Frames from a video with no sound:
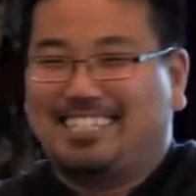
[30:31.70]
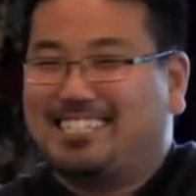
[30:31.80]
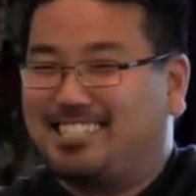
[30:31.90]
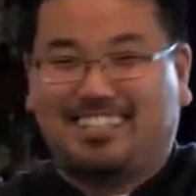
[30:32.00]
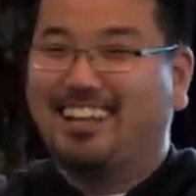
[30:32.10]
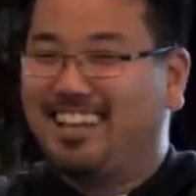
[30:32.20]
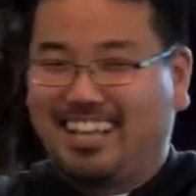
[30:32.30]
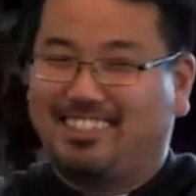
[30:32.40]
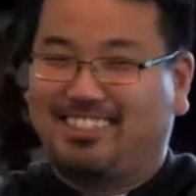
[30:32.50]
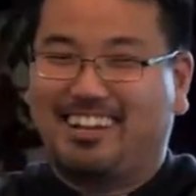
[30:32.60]
just
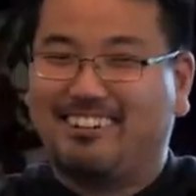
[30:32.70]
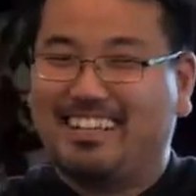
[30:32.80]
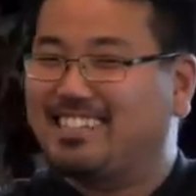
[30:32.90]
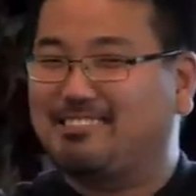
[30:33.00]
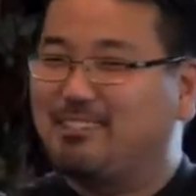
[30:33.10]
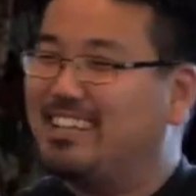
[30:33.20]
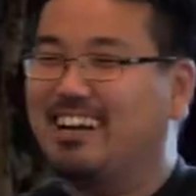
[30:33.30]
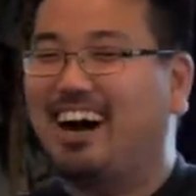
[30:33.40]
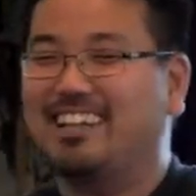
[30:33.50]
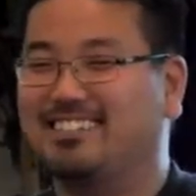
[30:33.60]
in theory? That's really
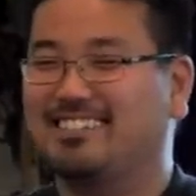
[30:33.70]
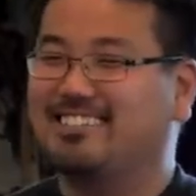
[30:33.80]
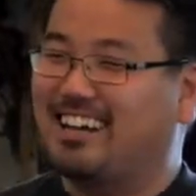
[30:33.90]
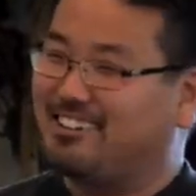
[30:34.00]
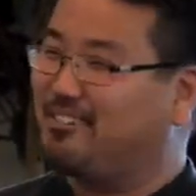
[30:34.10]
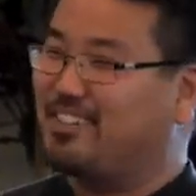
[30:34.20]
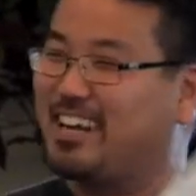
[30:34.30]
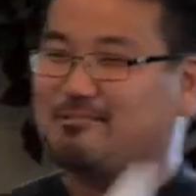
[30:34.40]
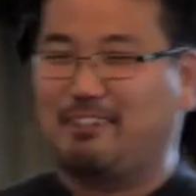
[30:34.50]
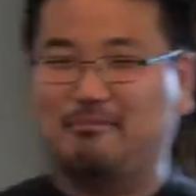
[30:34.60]
odd to do. I don't know if you
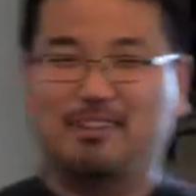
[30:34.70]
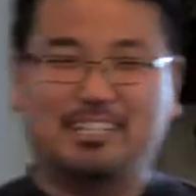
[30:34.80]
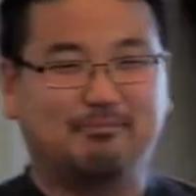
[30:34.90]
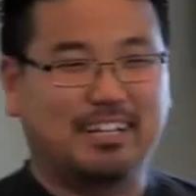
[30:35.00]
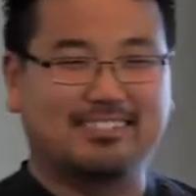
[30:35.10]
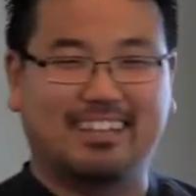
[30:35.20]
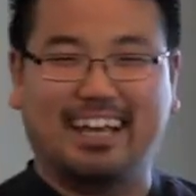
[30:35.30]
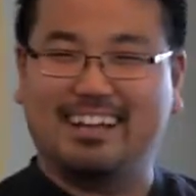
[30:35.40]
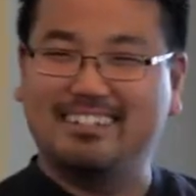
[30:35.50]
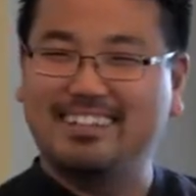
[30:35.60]
guys write much, but it's
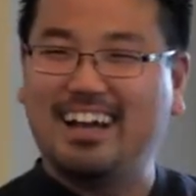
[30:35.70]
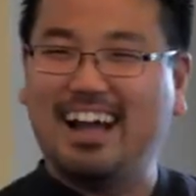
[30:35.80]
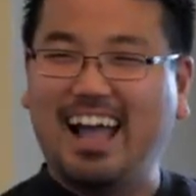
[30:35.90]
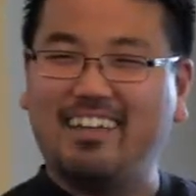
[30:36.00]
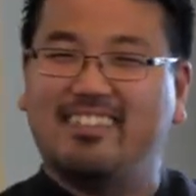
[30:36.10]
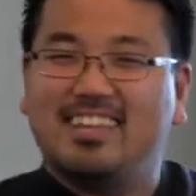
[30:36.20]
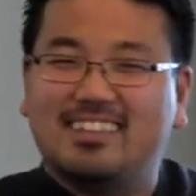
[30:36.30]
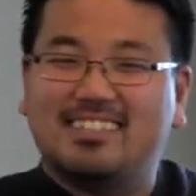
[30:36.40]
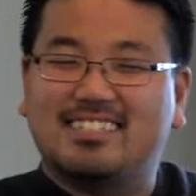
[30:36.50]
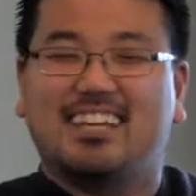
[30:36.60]
like, I
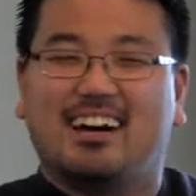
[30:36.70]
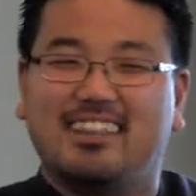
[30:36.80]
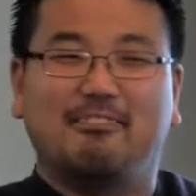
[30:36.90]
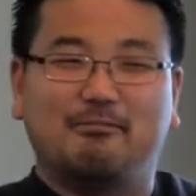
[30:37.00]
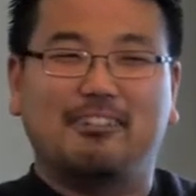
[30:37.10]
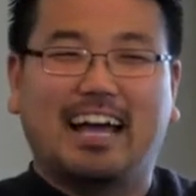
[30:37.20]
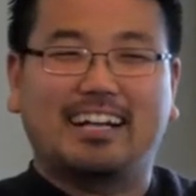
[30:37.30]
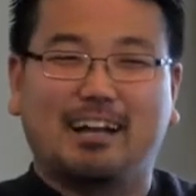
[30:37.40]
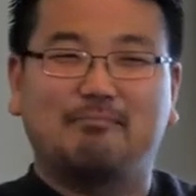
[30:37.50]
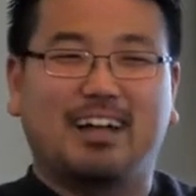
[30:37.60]
think this is how they would
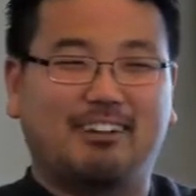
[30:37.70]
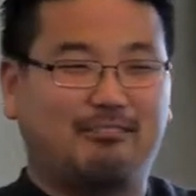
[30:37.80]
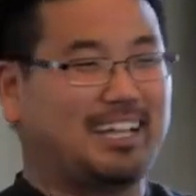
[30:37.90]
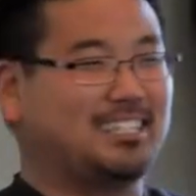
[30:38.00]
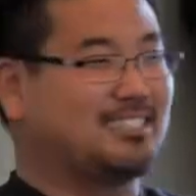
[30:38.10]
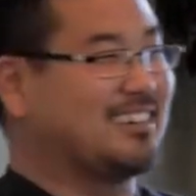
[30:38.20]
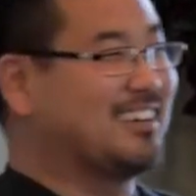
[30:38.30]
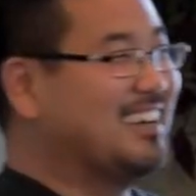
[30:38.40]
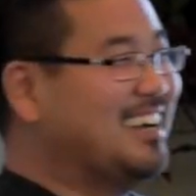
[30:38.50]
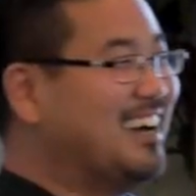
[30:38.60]
react. I'm not quite
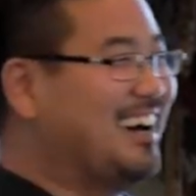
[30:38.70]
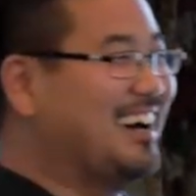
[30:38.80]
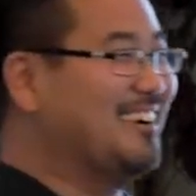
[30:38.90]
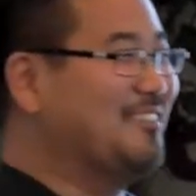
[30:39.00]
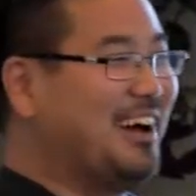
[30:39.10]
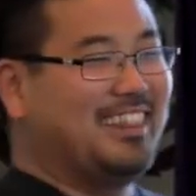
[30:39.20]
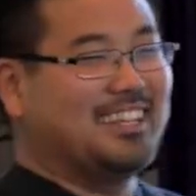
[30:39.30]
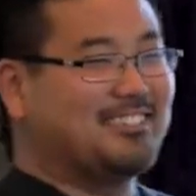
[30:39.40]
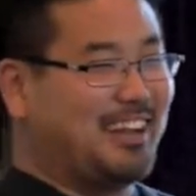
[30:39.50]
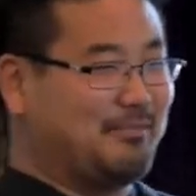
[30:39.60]
sure. And
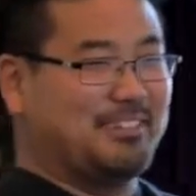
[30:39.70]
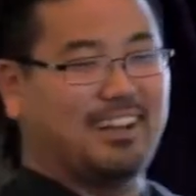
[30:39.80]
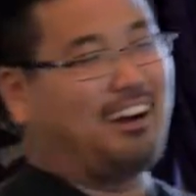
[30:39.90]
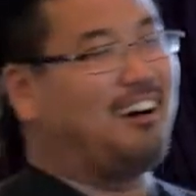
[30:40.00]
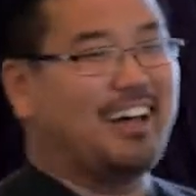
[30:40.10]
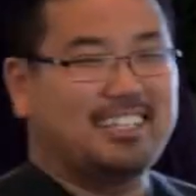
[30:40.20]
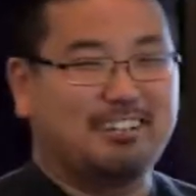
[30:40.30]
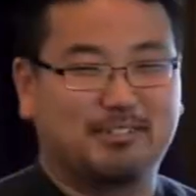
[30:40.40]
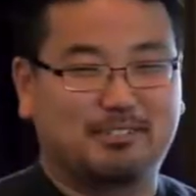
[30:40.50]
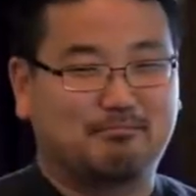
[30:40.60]
then so all I
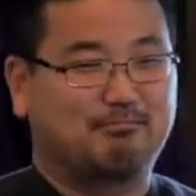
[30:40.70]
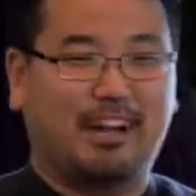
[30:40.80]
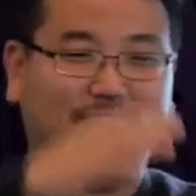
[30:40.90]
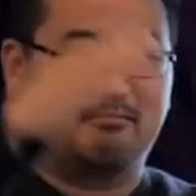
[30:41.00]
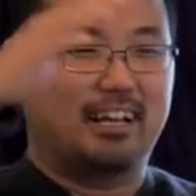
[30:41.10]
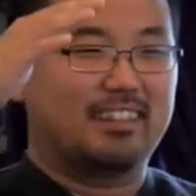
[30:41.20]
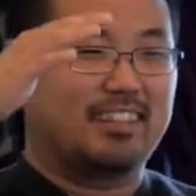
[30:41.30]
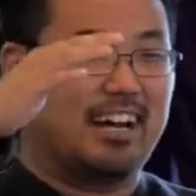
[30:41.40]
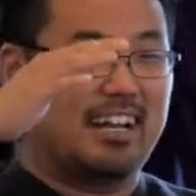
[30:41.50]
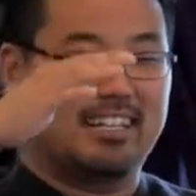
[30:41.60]
did was write what I
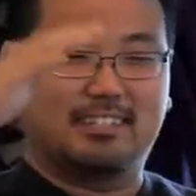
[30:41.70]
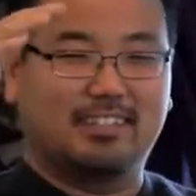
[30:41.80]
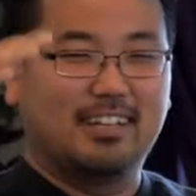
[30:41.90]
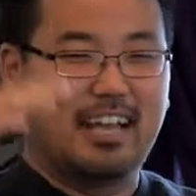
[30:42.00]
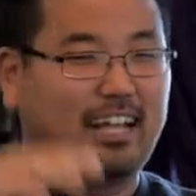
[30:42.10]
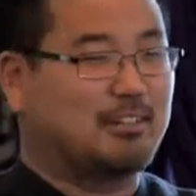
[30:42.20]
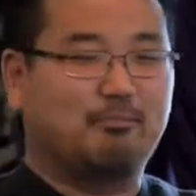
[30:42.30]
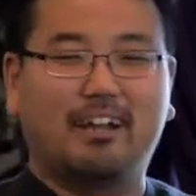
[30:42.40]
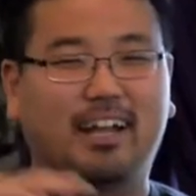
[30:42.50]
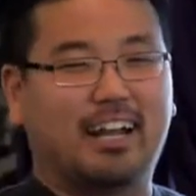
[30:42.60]
thought. At some
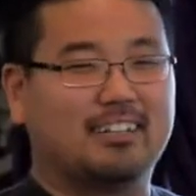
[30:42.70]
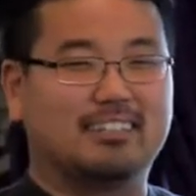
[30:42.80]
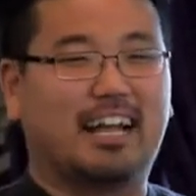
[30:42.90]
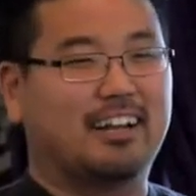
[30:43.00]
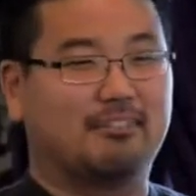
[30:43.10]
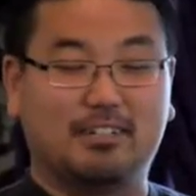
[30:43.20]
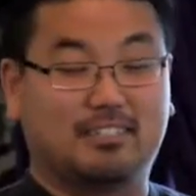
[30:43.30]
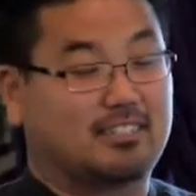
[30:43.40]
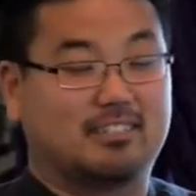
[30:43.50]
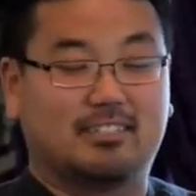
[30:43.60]
point, I got tired of
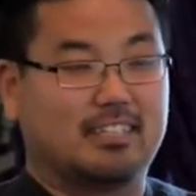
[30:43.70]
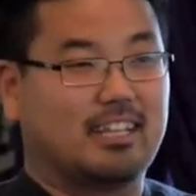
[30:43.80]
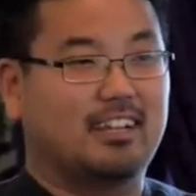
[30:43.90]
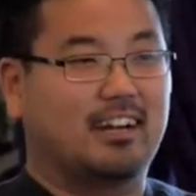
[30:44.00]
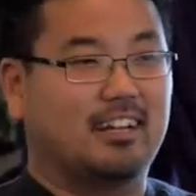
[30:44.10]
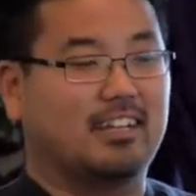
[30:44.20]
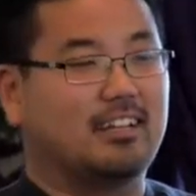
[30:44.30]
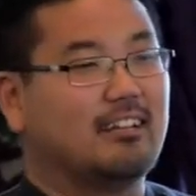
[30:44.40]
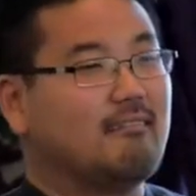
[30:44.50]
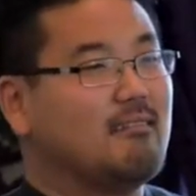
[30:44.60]
research because there's nothing on it.
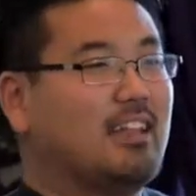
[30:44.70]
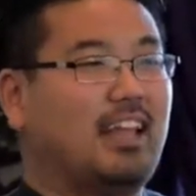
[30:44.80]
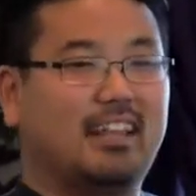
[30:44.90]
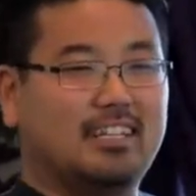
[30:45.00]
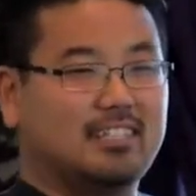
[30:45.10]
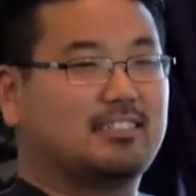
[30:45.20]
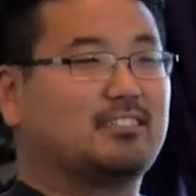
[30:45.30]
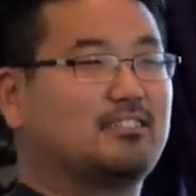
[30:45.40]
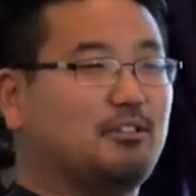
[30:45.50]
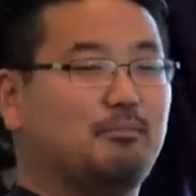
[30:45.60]
And I just
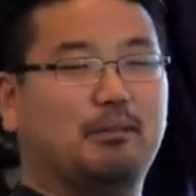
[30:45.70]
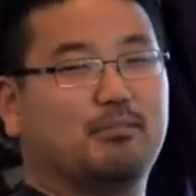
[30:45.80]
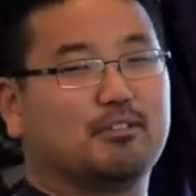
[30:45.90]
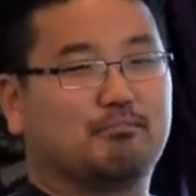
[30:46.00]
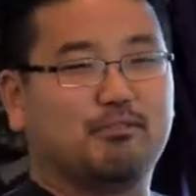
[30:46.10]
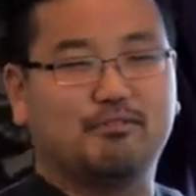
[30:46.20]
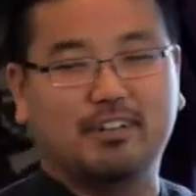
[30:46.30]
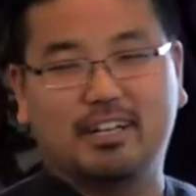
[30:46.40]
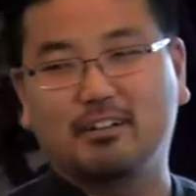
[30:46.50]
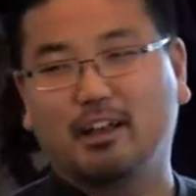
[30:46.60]
told people to
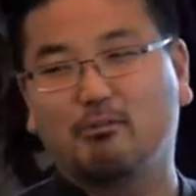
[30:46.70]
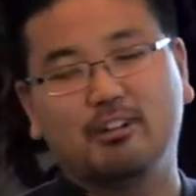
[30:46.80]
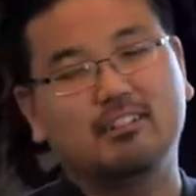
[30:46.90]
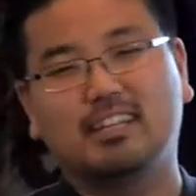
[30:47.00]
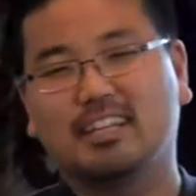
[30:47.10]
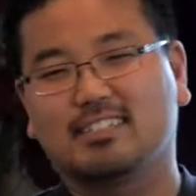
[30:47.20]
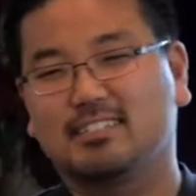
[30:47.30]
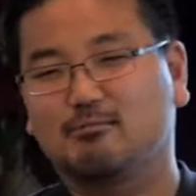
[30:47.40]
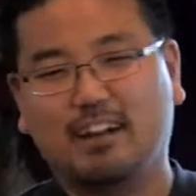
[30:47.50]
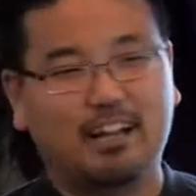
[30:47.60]
proofread it. Like, what do you think? Is
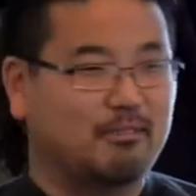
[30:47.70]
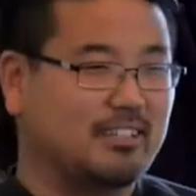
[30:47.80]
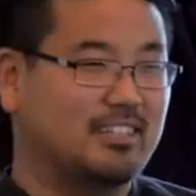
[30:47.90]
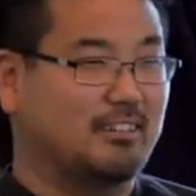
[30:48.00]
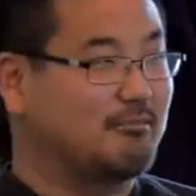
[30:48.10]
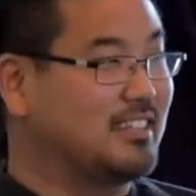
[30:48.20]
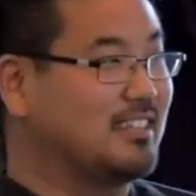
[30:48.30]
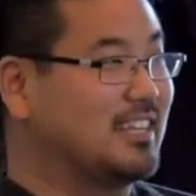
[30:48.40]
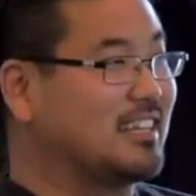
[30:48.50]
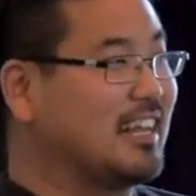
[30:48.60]
this right? What do you think? What do you think? And